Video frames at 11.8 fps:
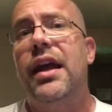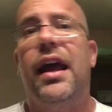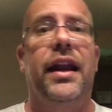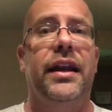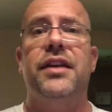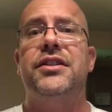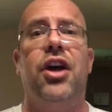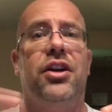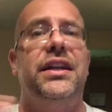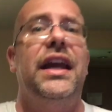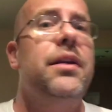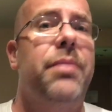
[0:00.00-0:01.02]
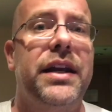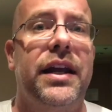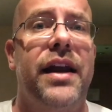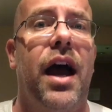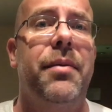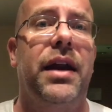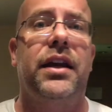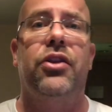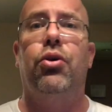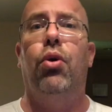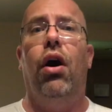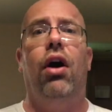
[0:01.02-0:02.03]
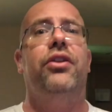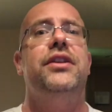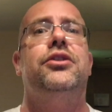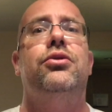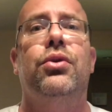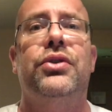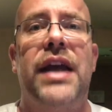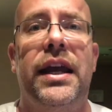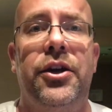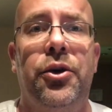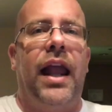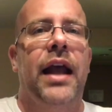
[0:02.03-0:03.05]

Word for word: and it doesn't cost anybody a dime and I can throw all these tools at you.